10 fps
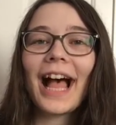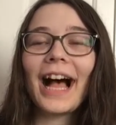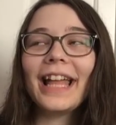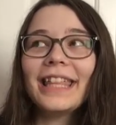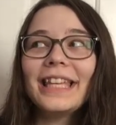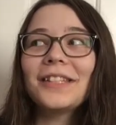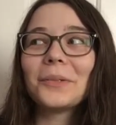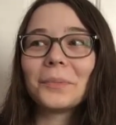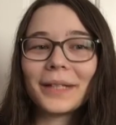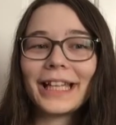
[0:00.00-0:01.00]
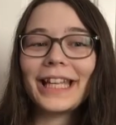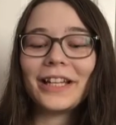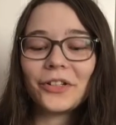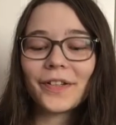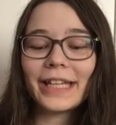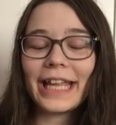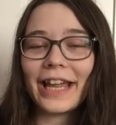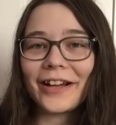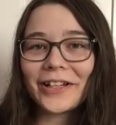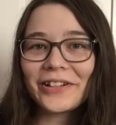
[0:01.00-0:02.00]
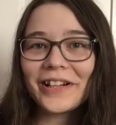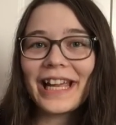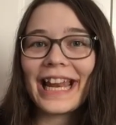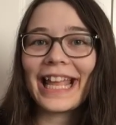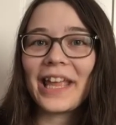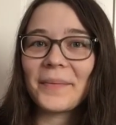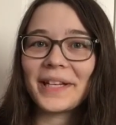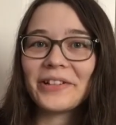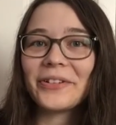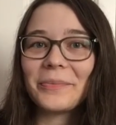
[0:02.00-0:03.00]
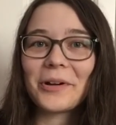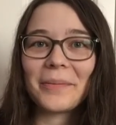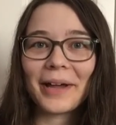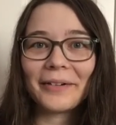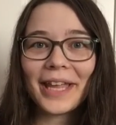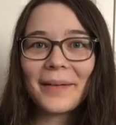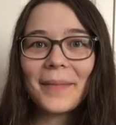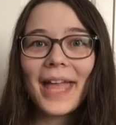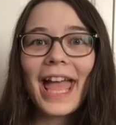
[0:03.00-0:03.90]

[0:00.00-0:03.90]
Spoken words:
I think he's really an interesting character, and I can't wait to learn more about him.